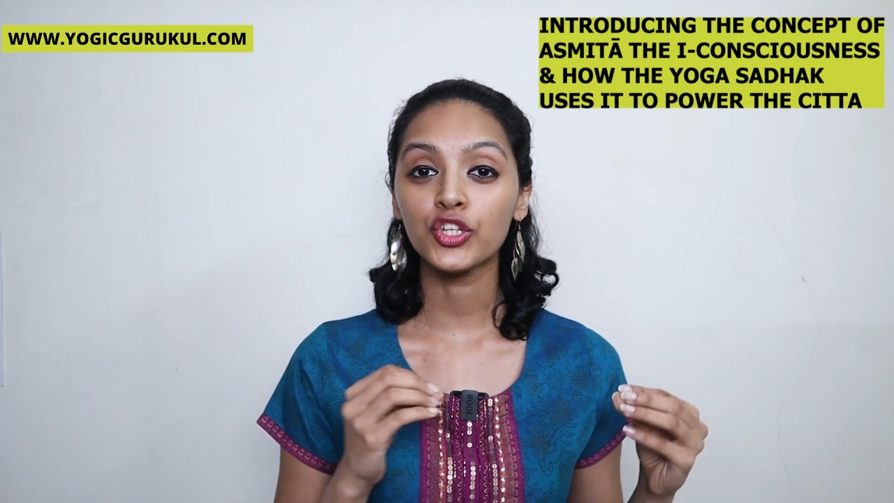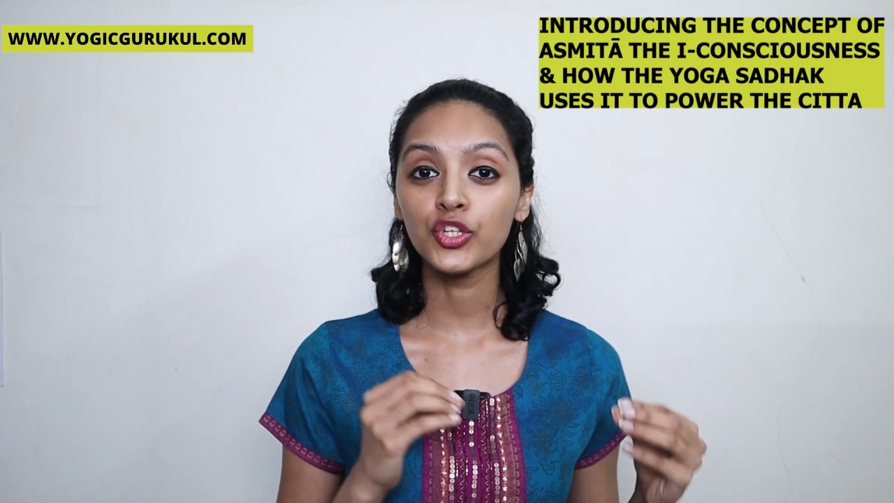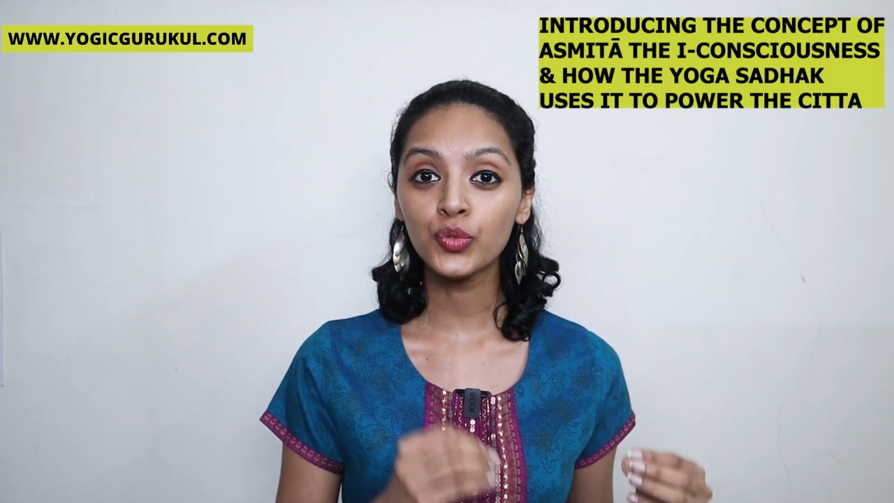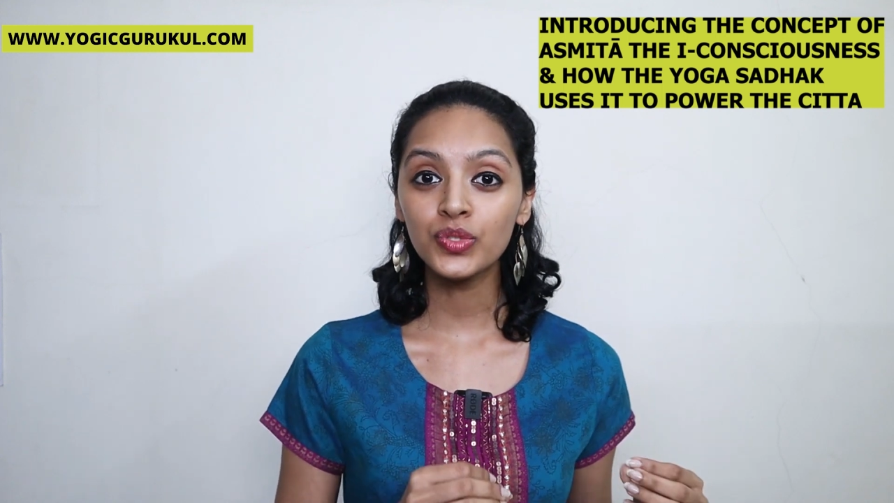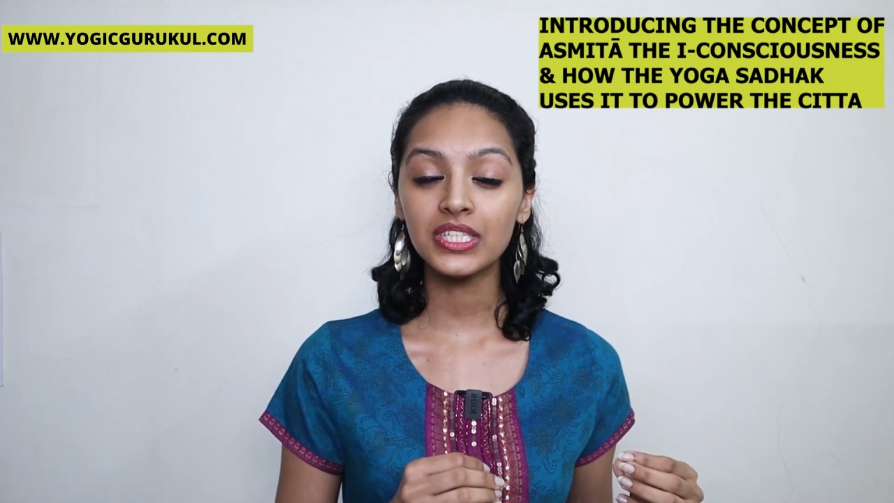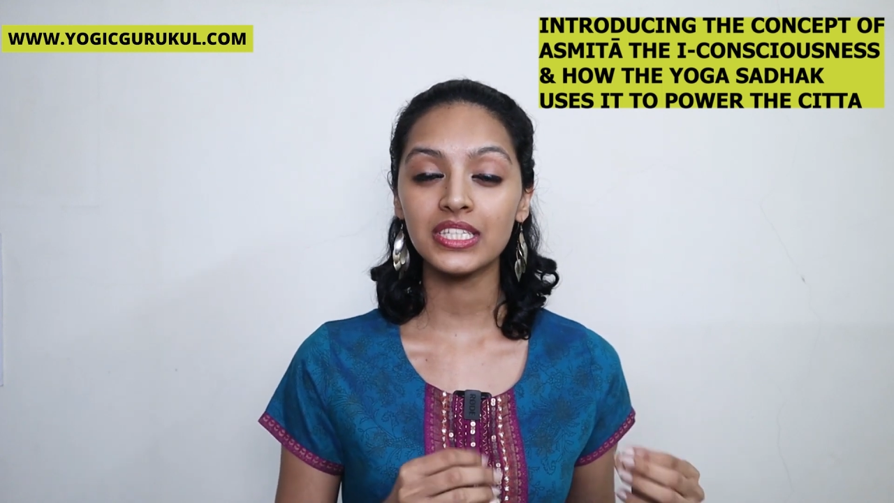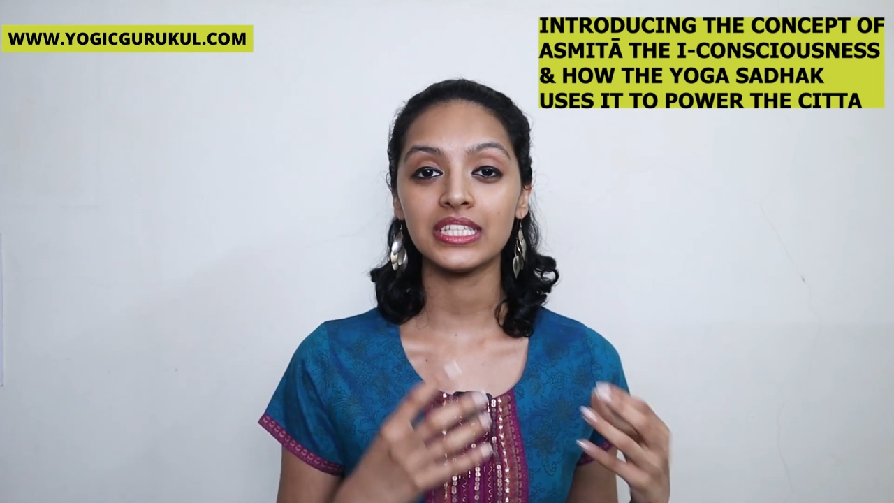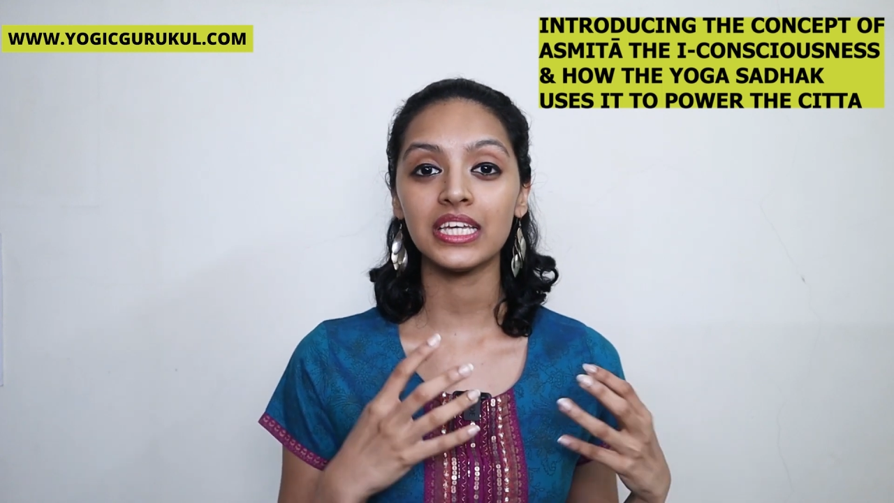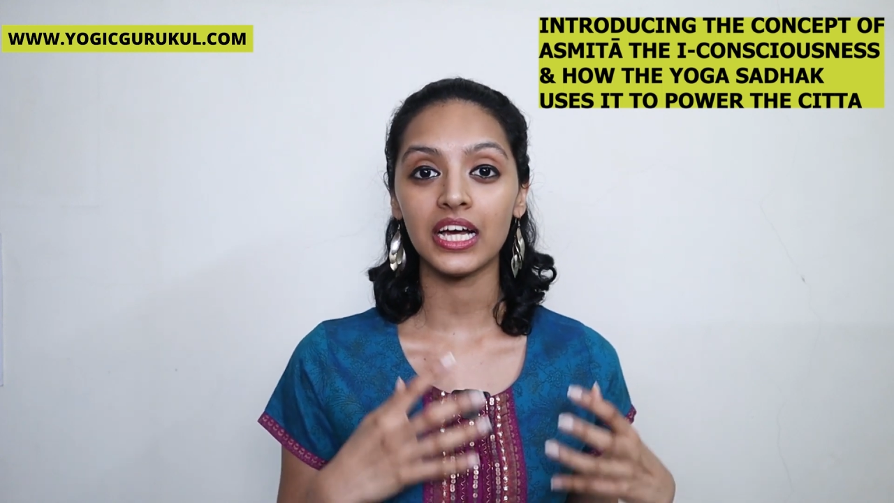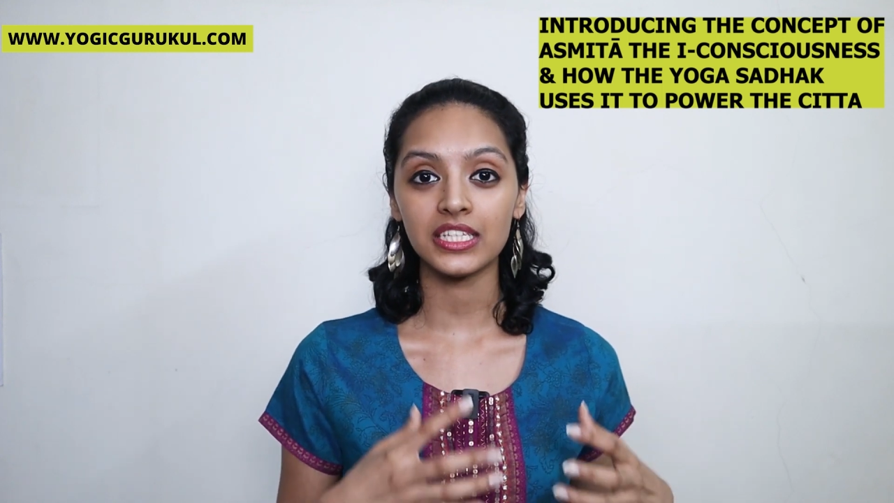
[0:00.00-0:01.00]

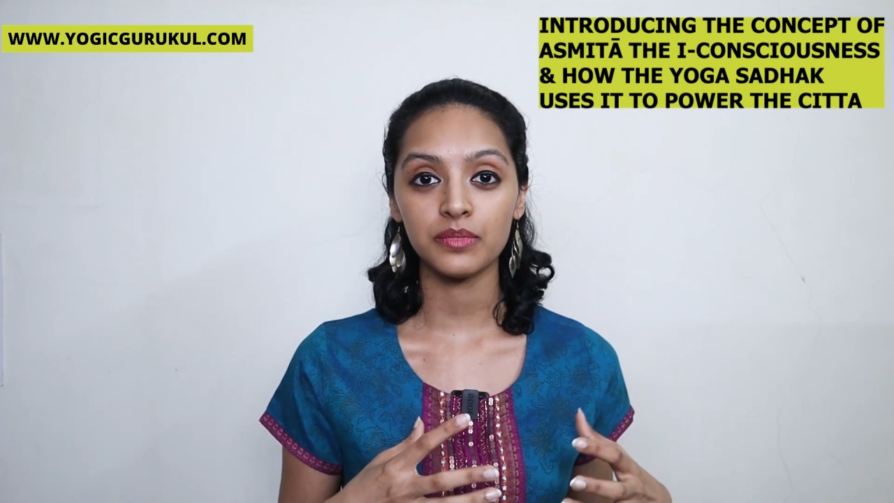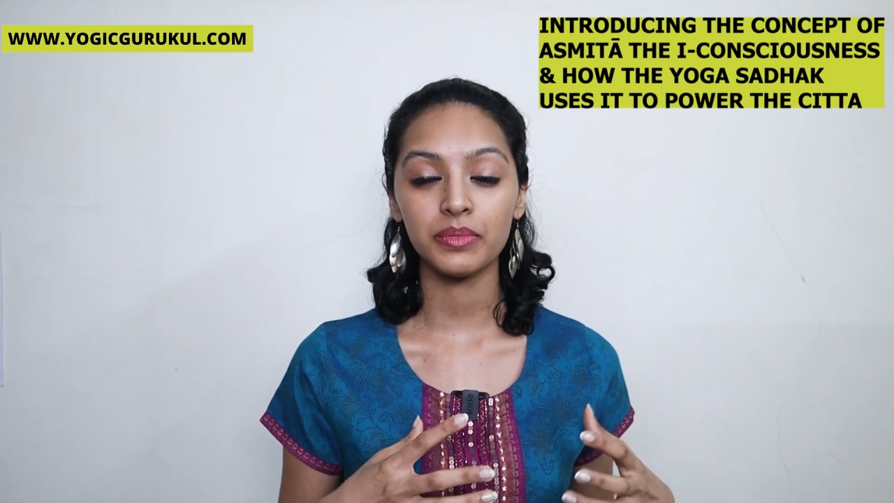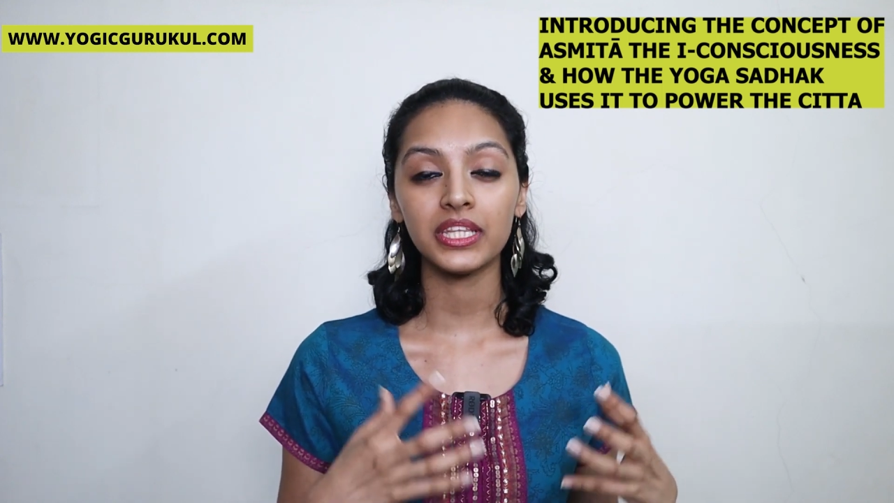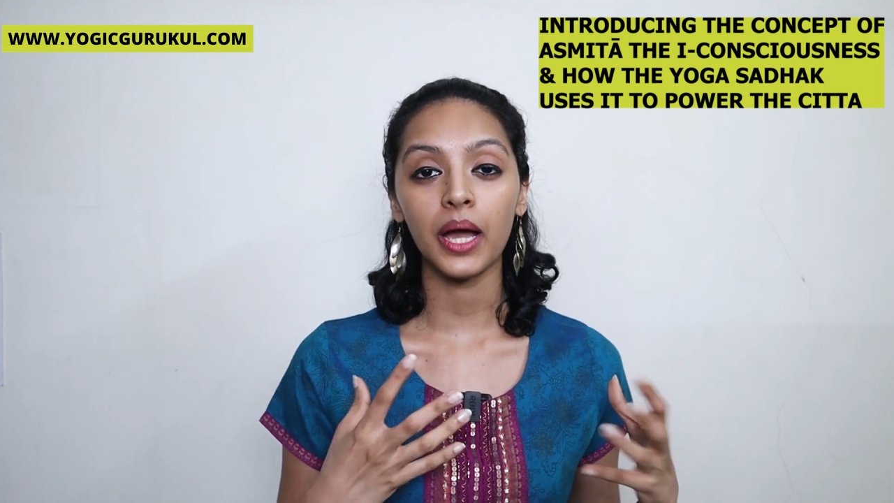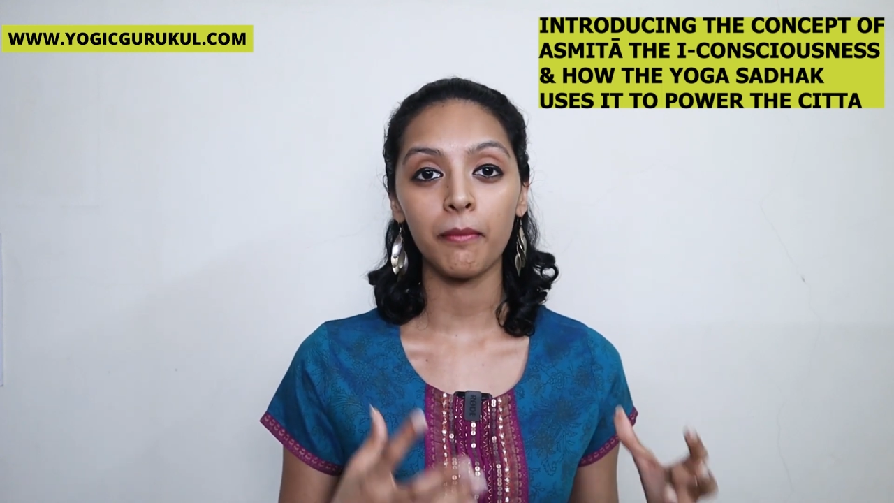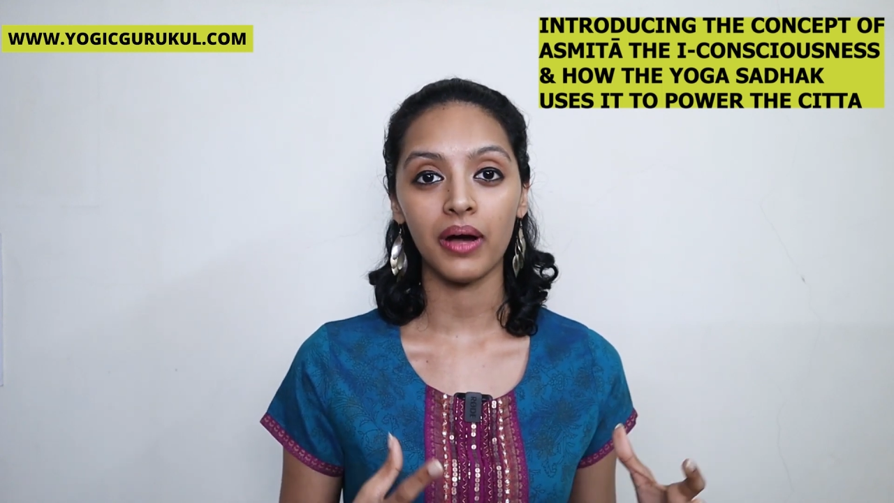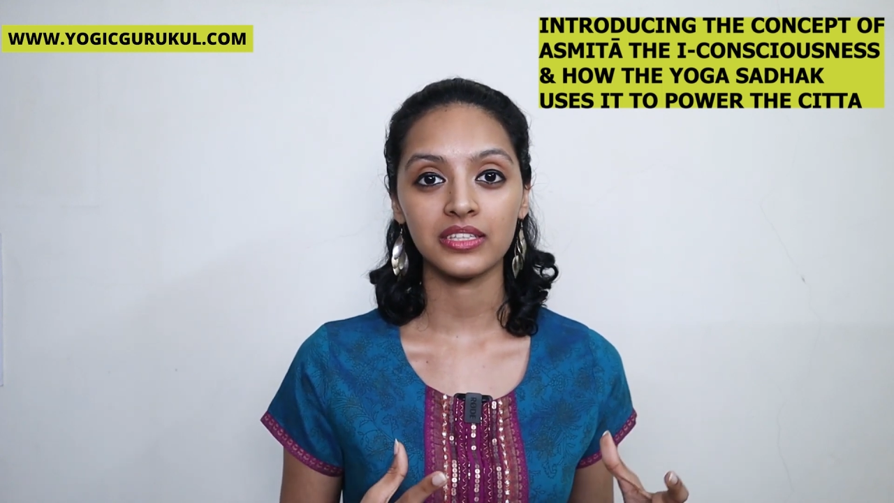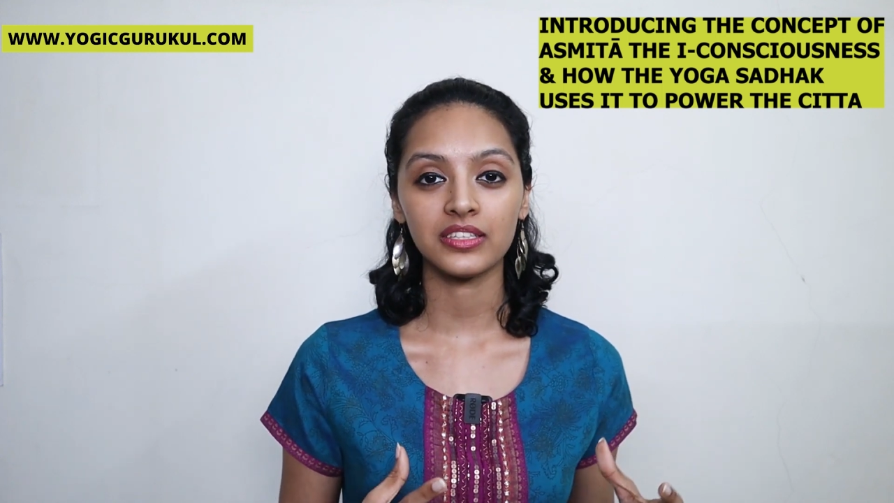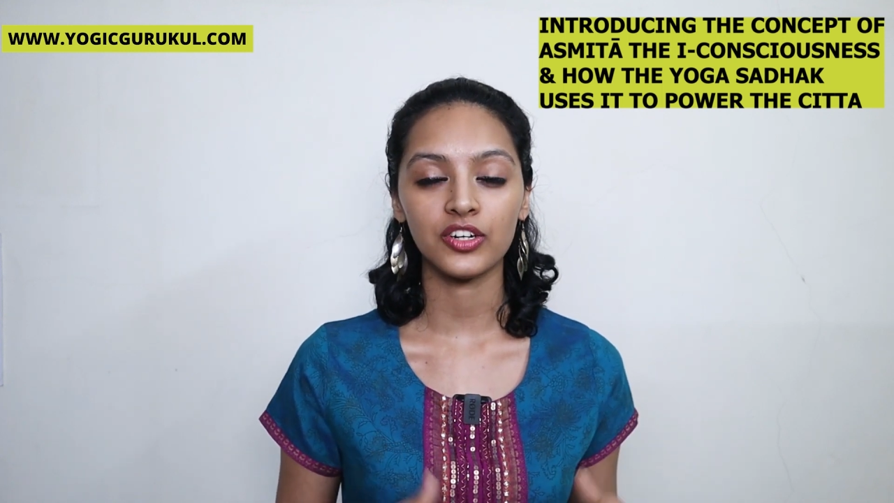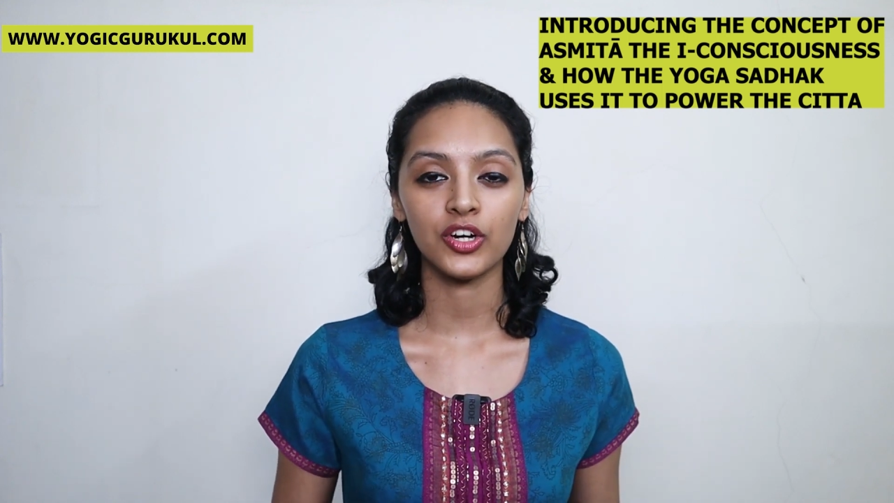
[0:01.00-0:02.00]
uses the Asmita
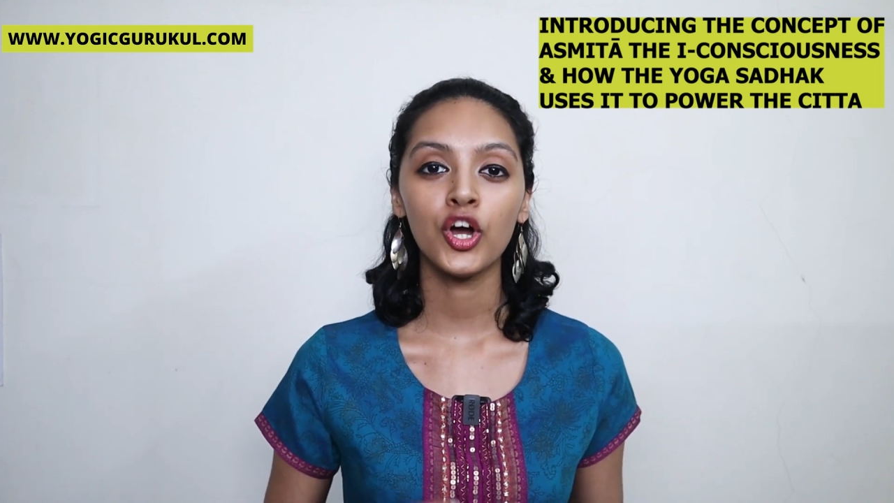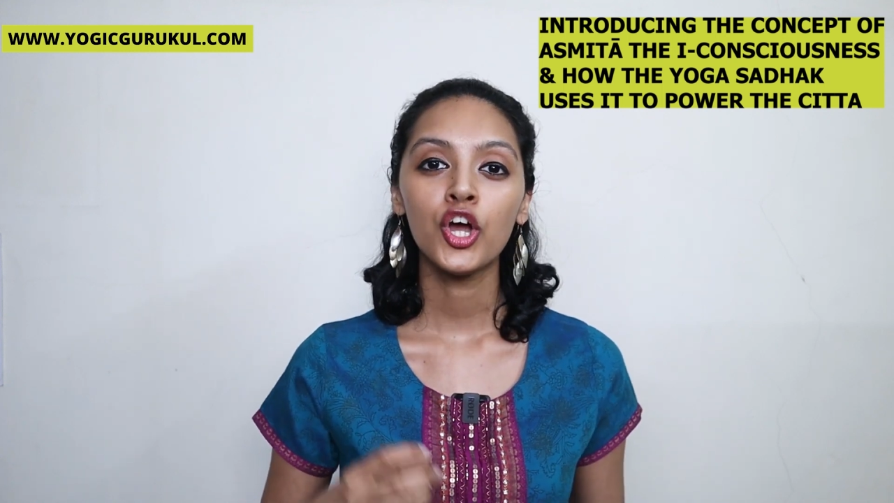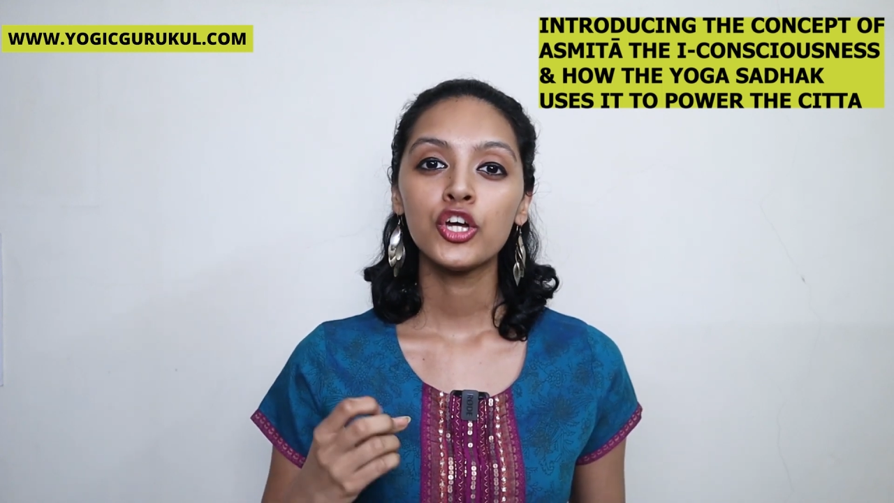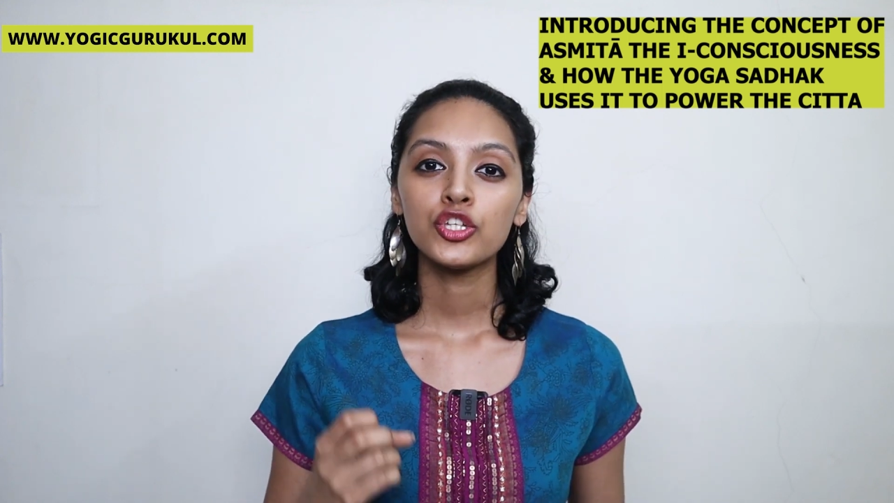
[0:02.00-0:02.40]
Matra